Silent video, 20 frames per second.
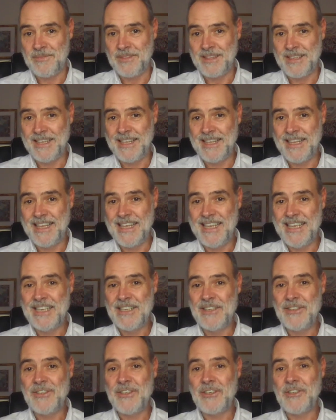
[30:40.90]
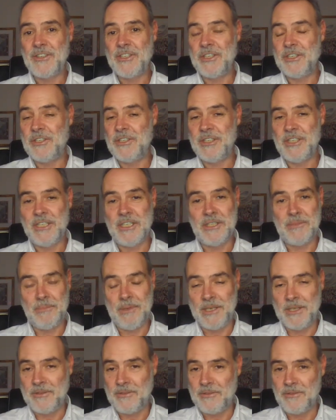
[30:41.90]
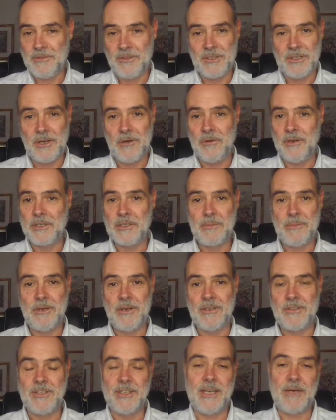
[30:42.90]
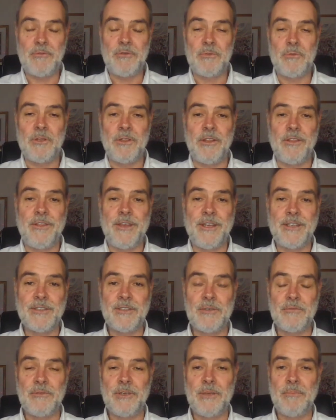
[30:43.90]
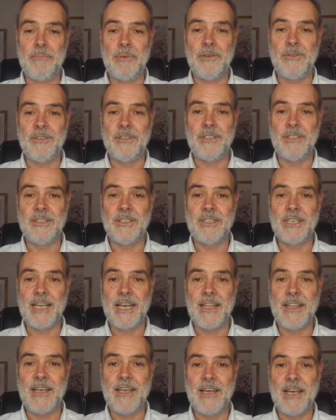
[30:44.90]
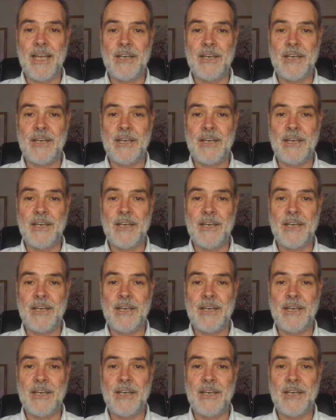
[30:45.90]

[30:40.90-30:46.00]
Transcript: Mm. So she, she's been through this whole experience. And that was one of the things that really bonded us together.